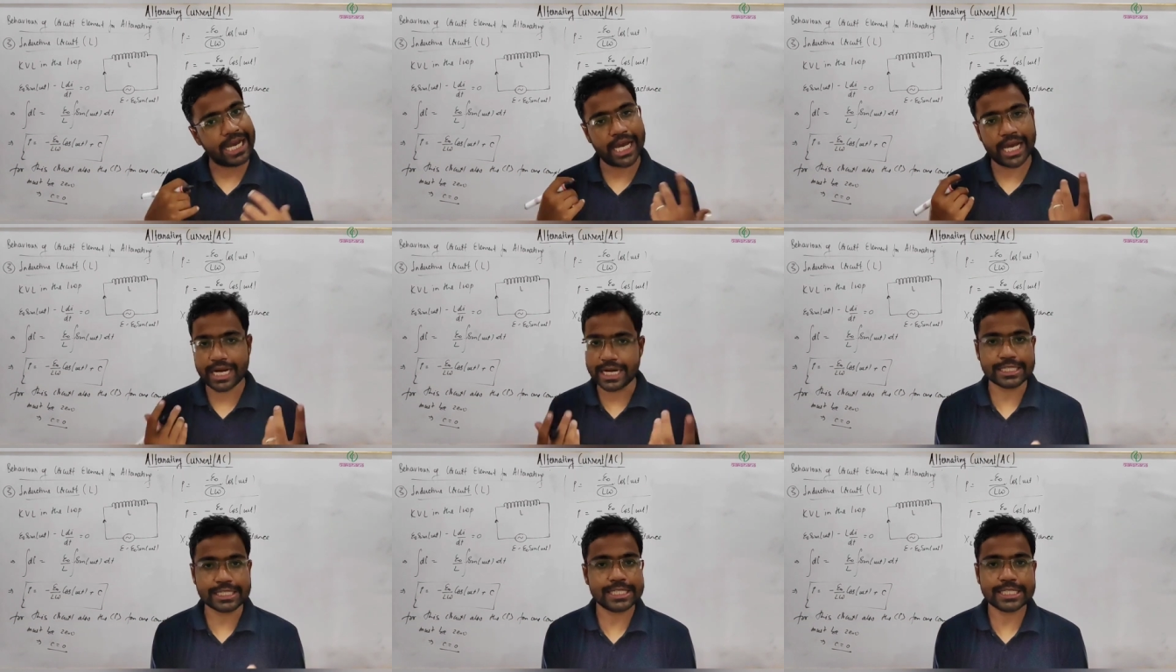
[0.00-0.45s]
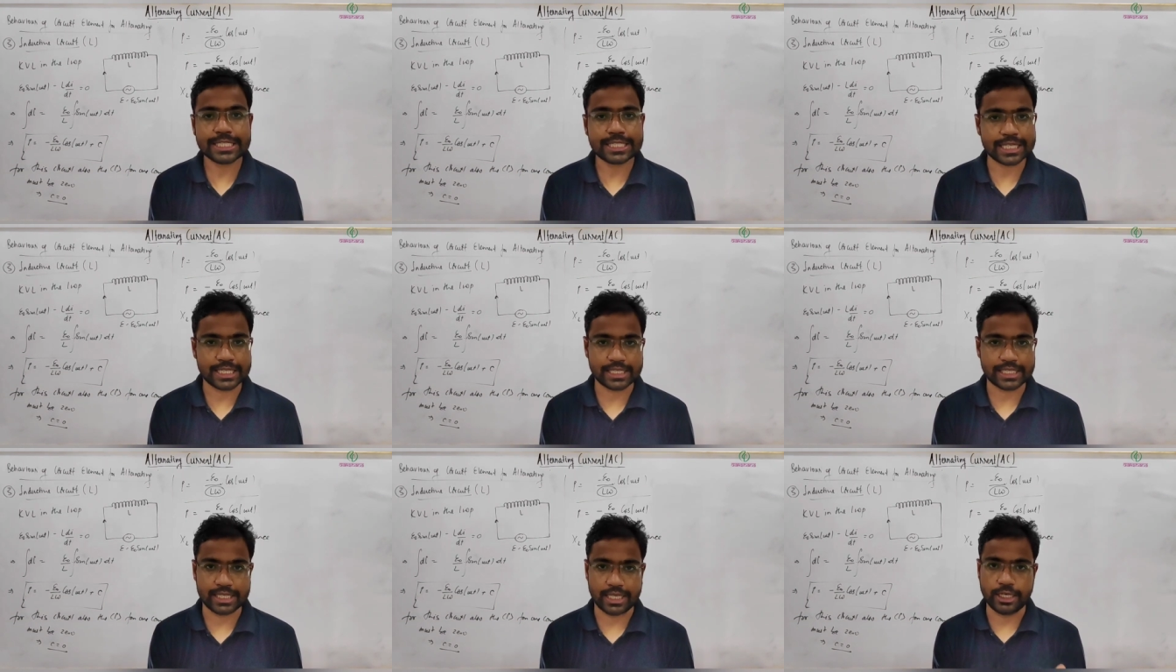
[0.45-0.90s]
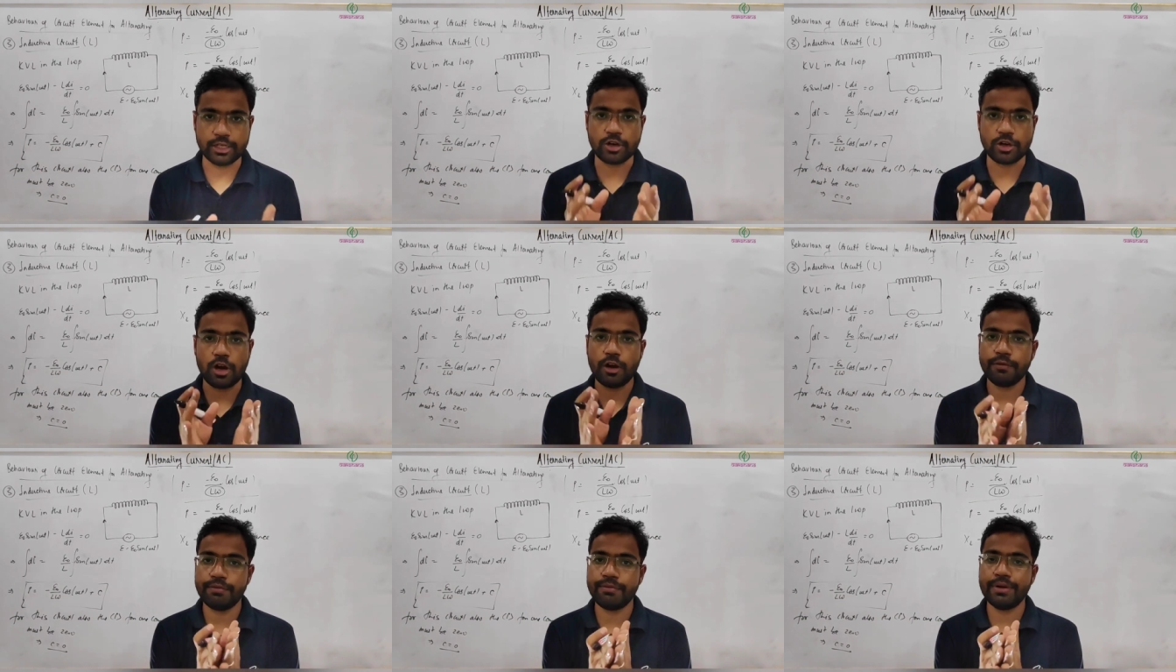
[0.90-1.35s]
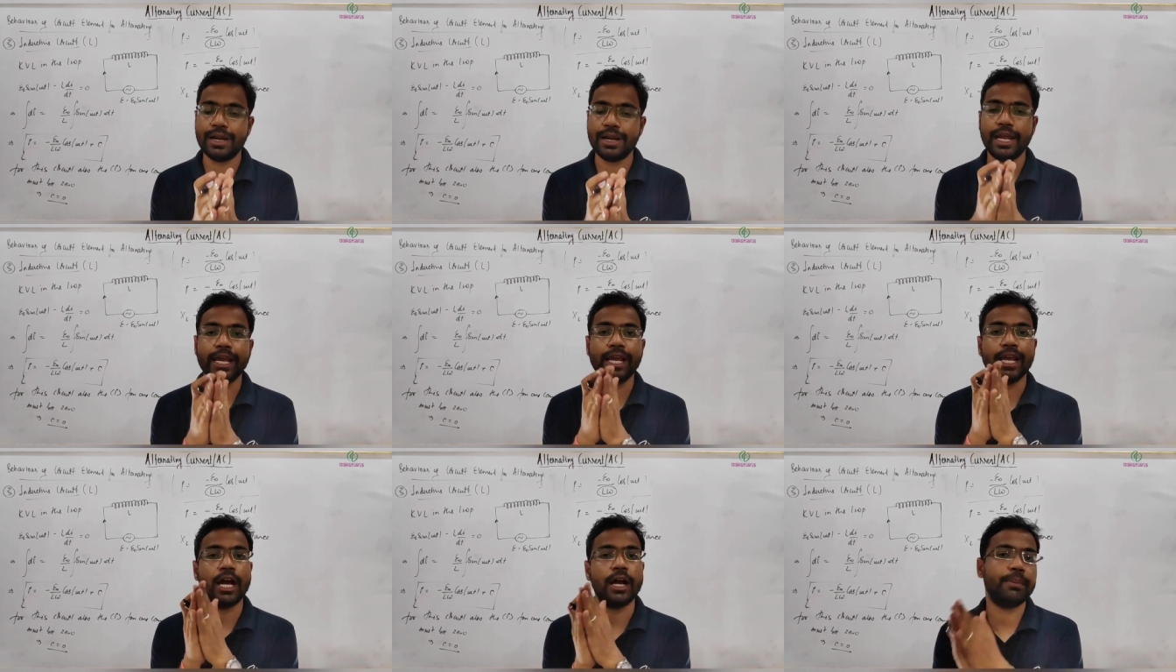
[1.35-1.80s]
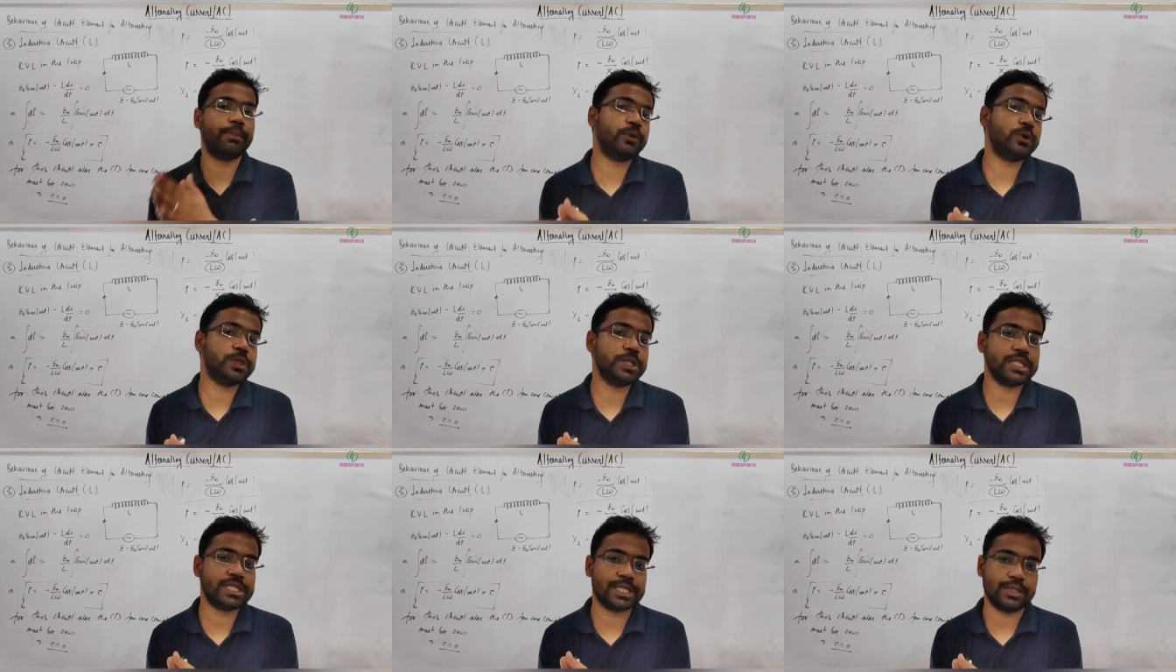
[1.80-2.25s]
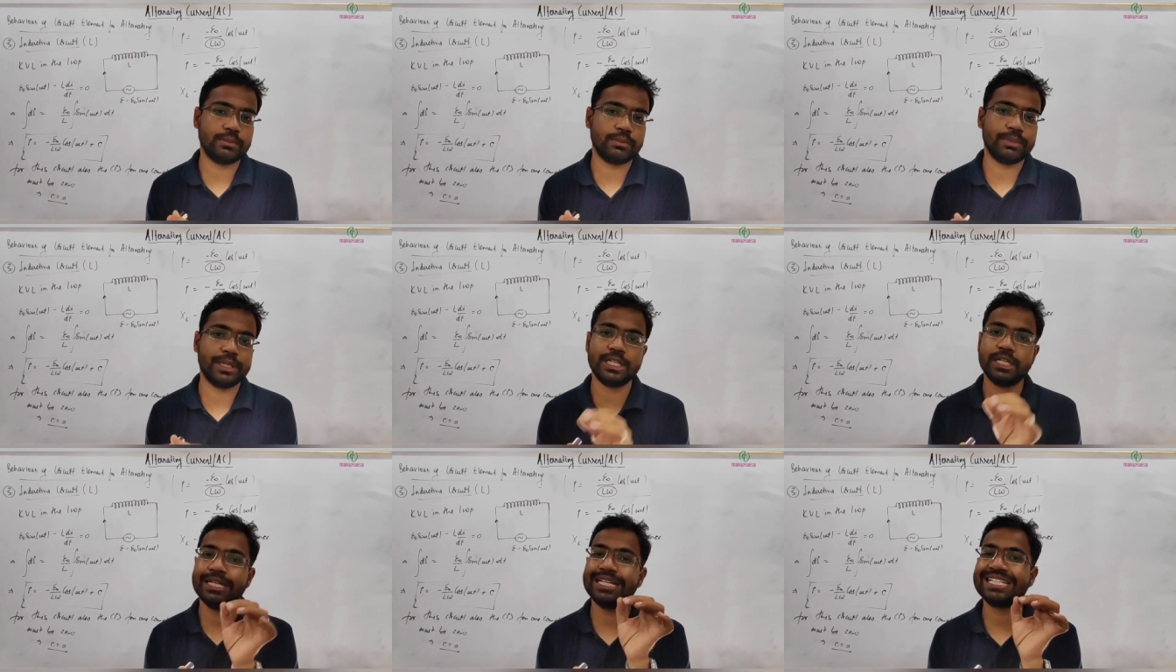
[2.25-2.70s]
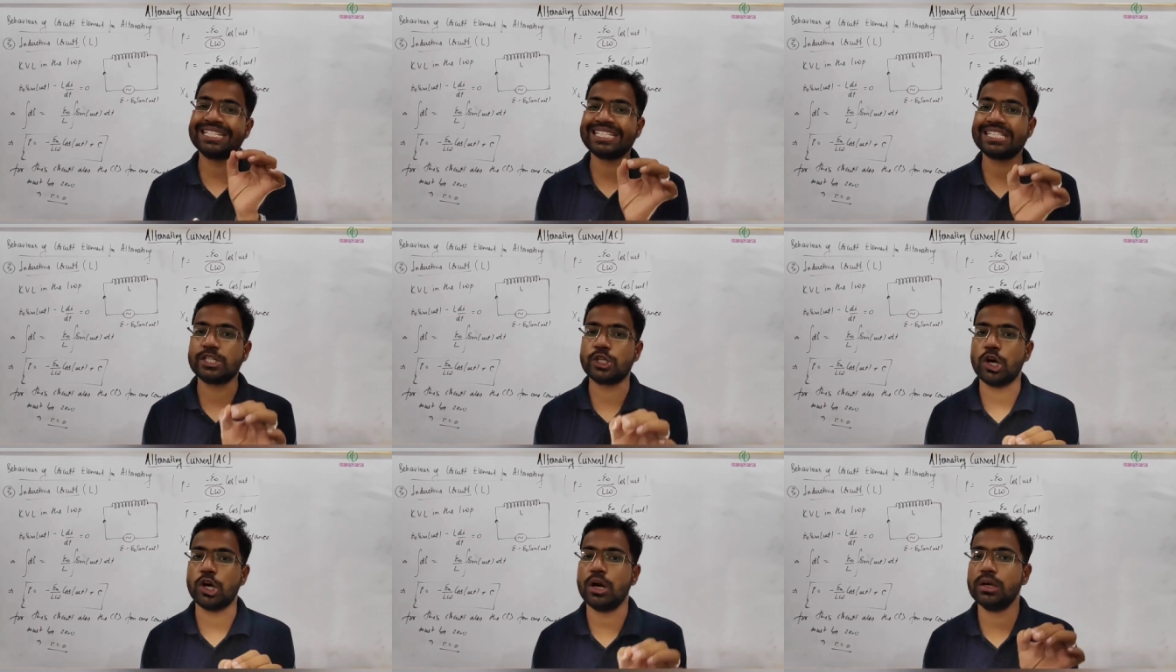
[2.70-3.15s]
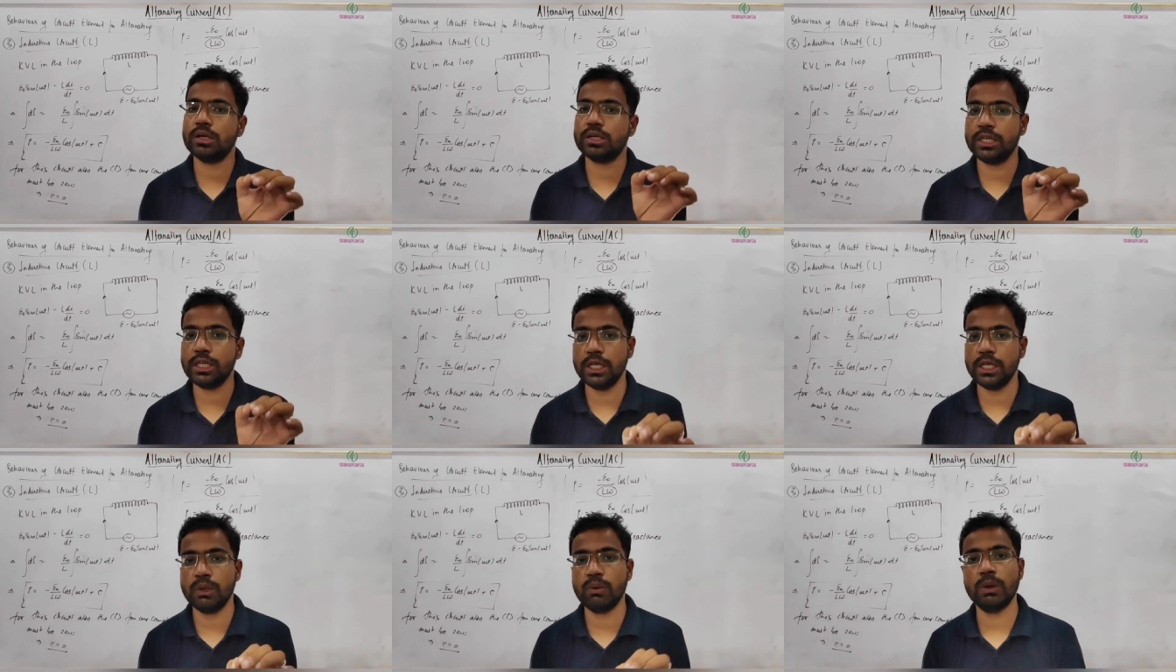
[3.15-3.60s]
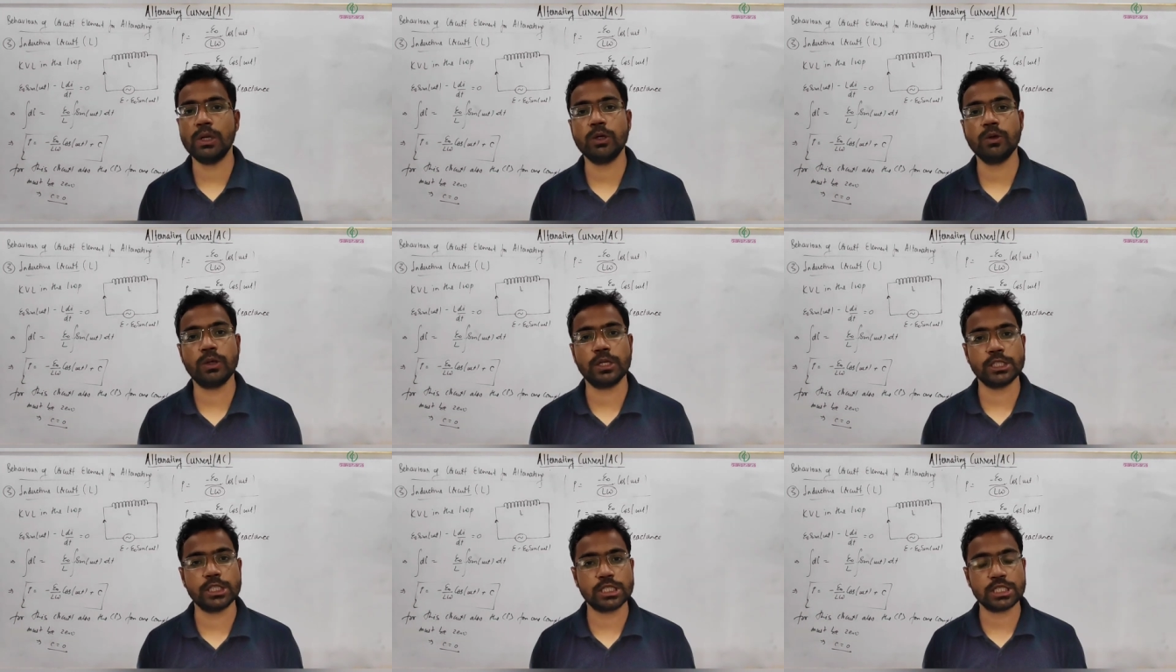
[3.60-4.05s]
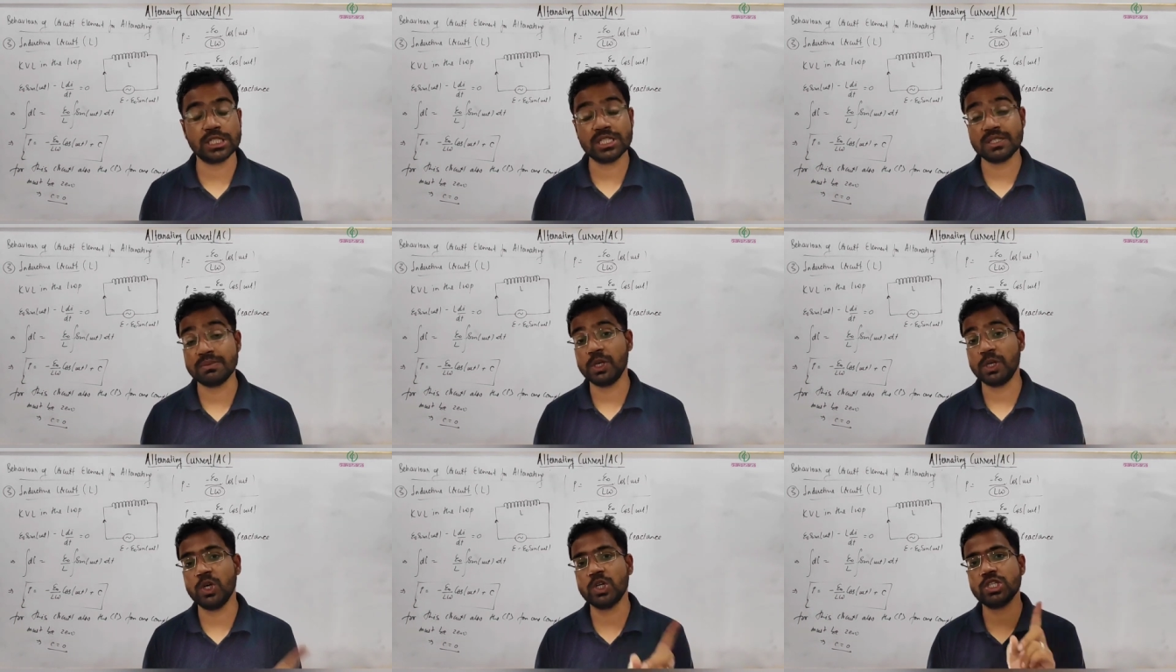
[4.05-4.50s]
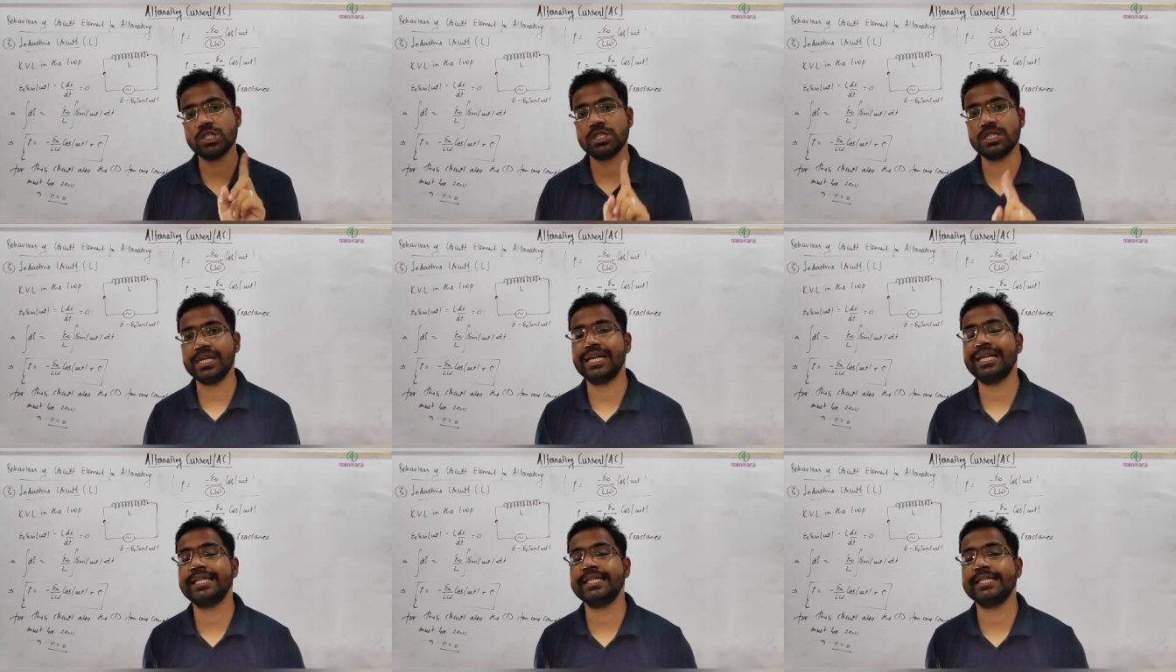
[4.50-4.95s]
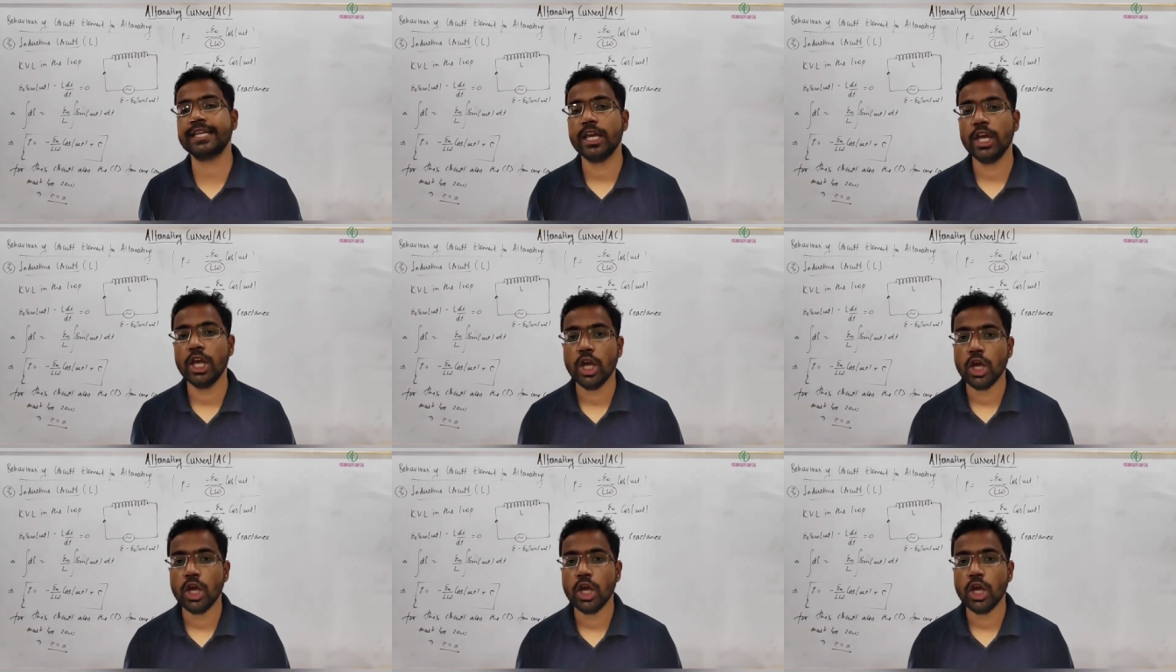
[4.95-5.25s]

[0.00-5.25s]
resistance, it offer like opposition, but it's not equal to resistance, because there is